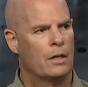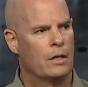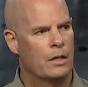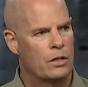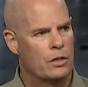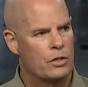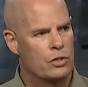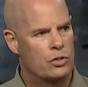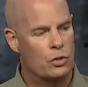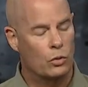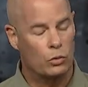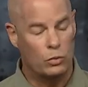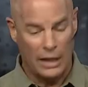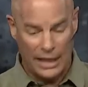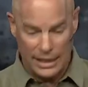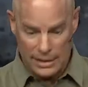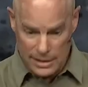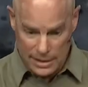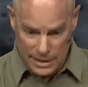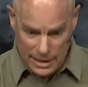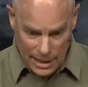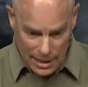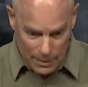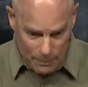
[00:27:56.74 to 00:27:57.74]
So let's
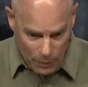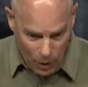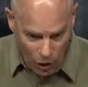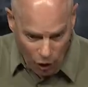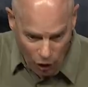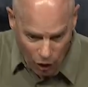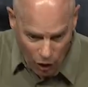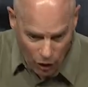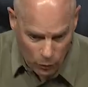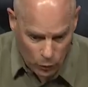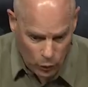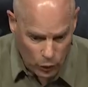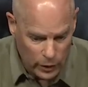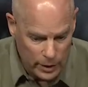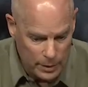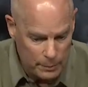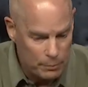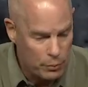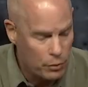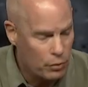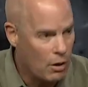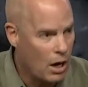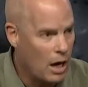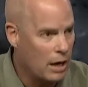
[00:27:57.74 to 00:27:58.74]
keep on. We're in
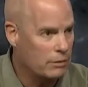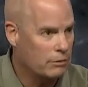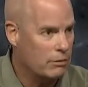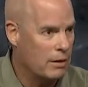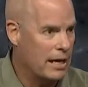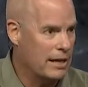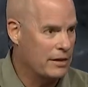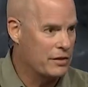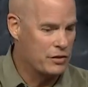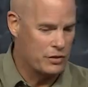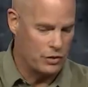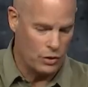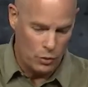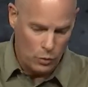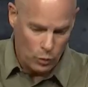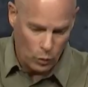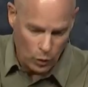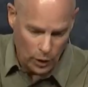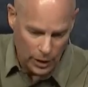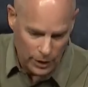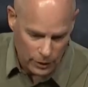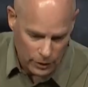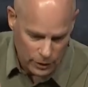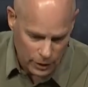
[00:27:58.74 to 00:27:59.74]
progress. So
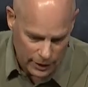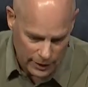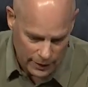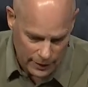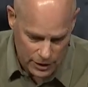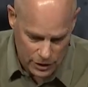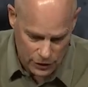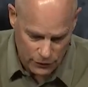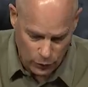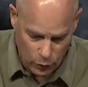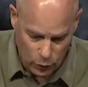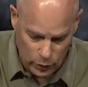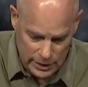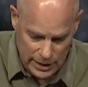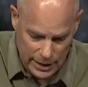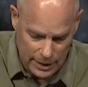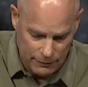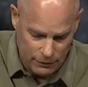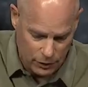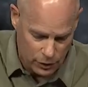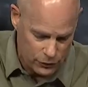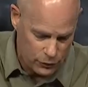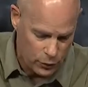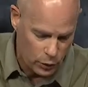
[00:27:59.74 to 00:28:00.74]
here, look at this 14,
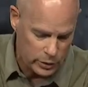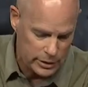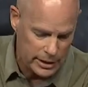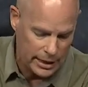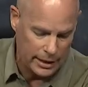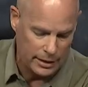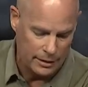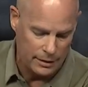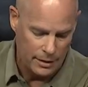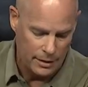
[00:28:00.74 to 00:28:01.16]
verse 14,